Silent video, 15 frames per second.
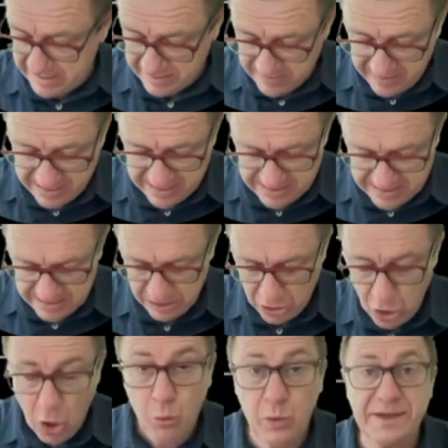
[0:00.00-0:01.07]
Then
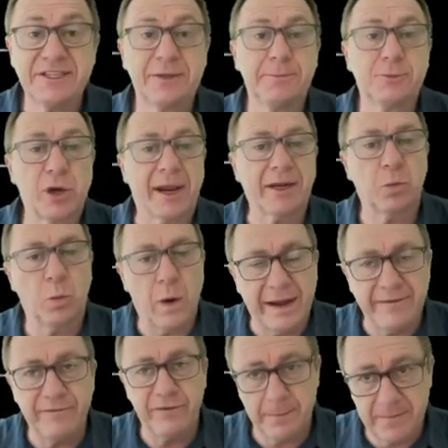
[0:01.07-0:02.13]
we subtract
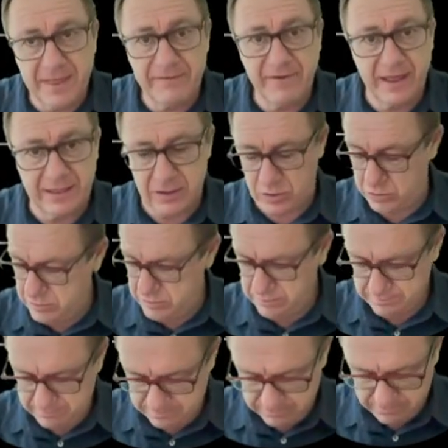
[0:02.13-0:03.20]
1 from the value,
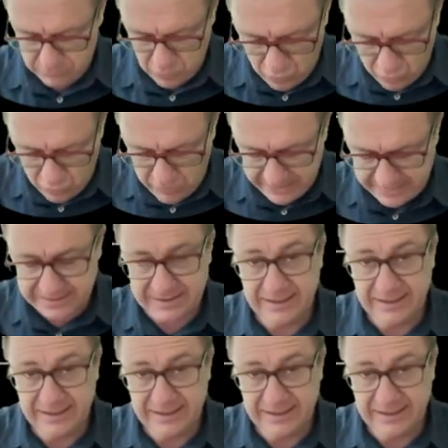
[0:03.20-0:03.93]
all right?